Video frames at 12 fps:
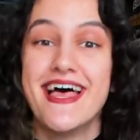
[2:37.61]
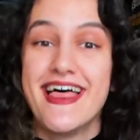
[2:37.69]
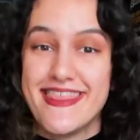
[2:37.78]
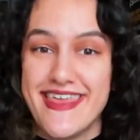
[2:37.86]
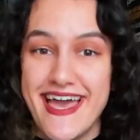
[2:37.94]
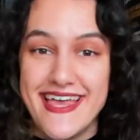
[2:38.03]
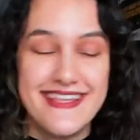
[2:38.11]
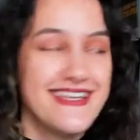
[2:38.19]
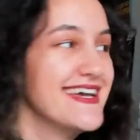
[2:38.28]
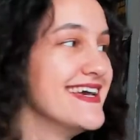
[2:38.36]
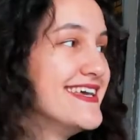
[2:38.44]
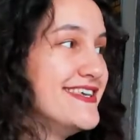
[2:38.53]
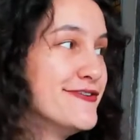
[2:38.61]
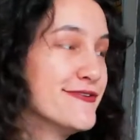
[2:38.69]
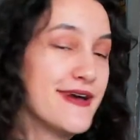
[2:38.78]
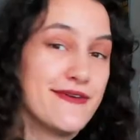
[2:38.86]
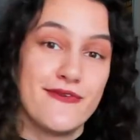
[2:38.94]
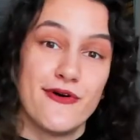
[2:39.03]
then you
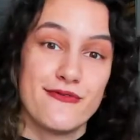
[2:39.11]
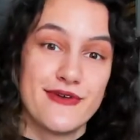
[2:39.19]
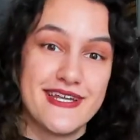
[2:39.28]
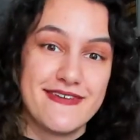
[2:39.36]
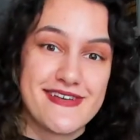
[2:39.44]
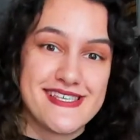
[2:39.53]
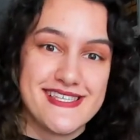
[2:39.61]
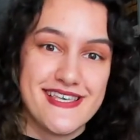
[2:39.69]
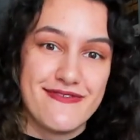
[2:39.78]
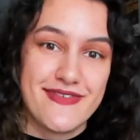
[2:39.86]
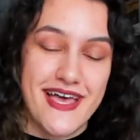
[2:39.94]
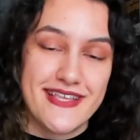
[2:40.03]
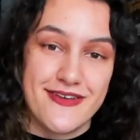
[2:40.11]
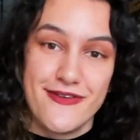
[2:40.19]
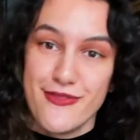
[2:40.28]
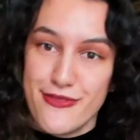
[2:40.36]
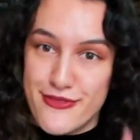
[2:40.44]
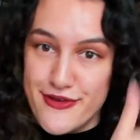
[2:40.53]
have already received that
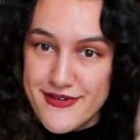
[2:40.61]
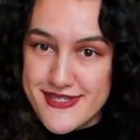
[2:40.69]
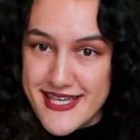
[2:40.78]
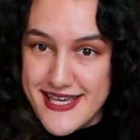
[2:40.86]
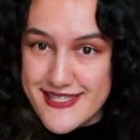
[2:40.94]
on Thursday.